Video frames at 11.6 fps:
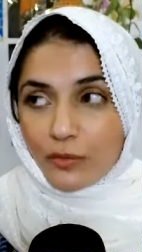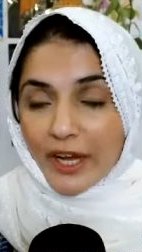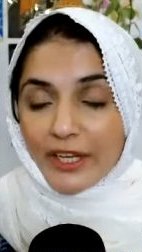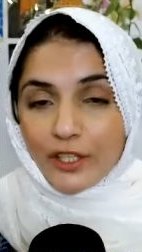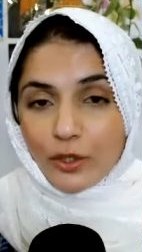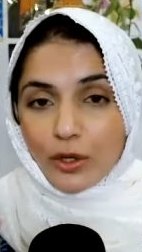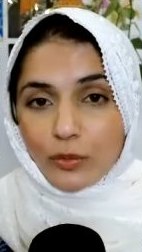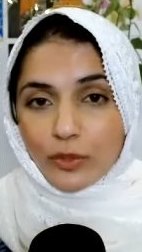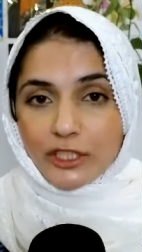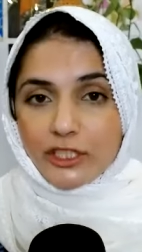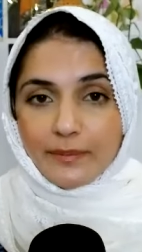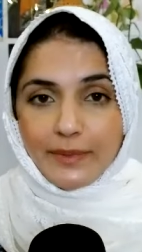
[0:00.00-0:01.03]
when you're
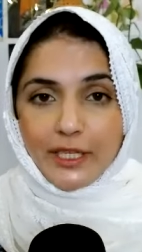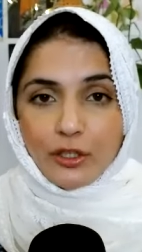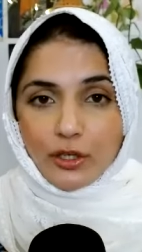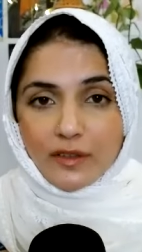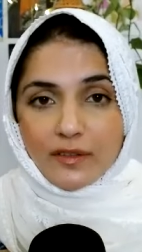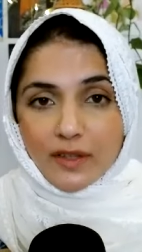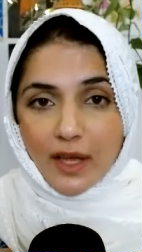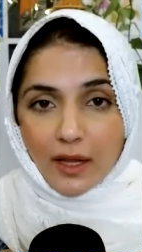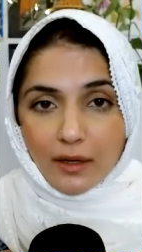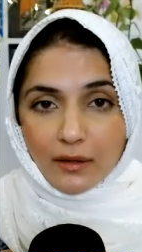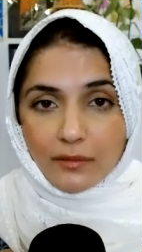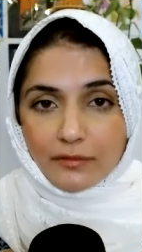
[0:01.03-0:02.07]
worshiping
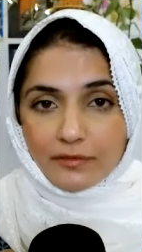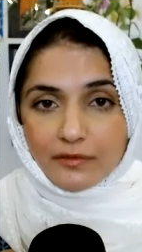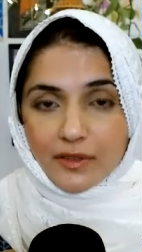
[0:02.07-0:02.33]
yourself,